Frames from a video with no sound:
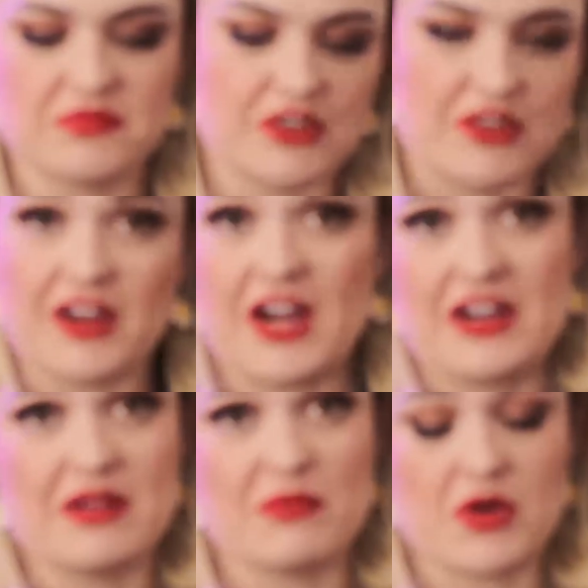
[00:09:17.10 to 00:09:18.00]
they're not
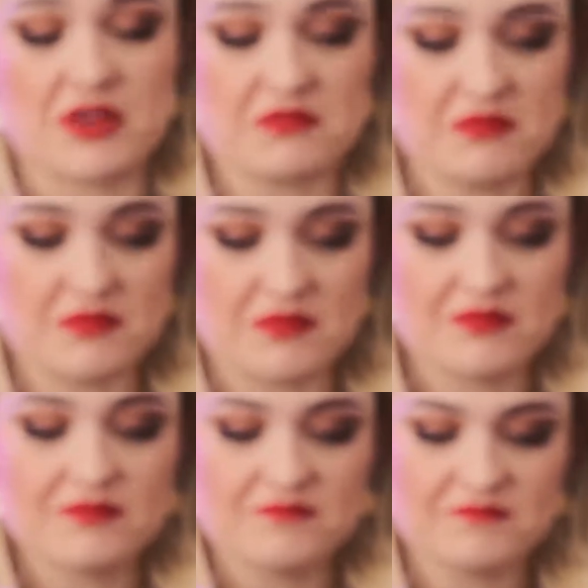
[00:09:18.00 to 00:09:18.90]
hot anymore.
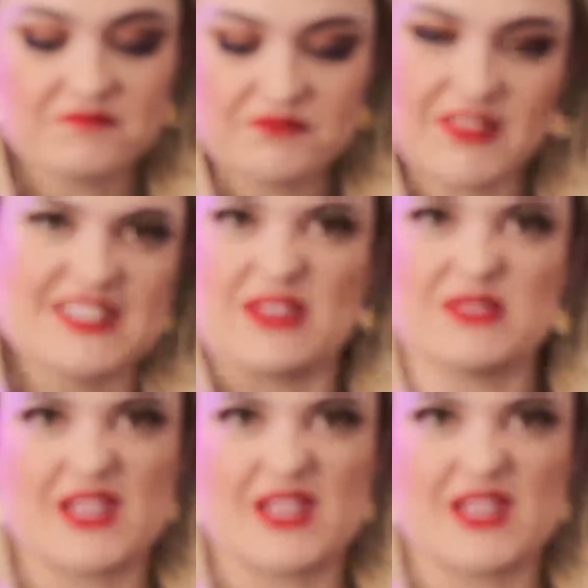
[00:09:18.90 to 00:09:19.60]
That sounds